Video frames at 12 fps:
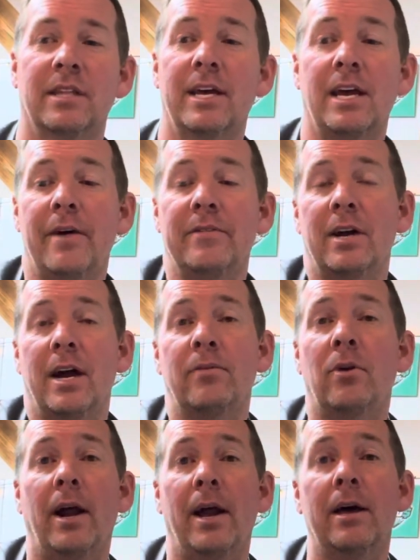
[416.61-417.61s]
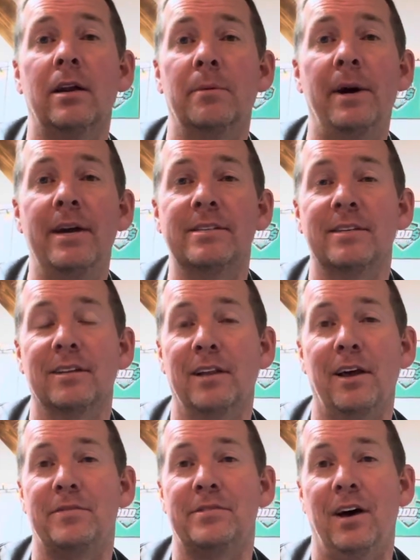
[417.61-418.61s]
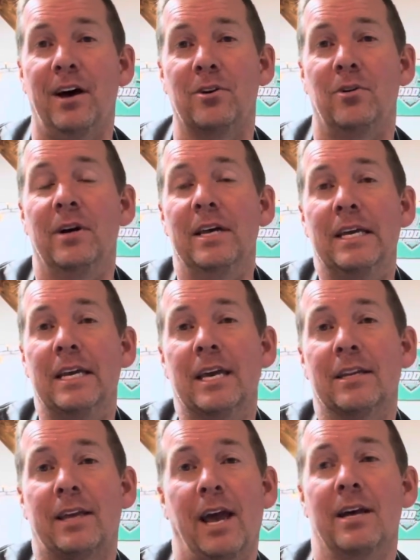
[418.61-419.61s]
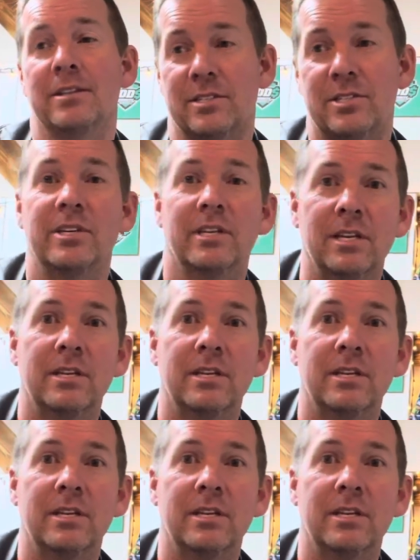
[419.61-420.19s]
They haven't ever had an amazing left tackle in Kansas City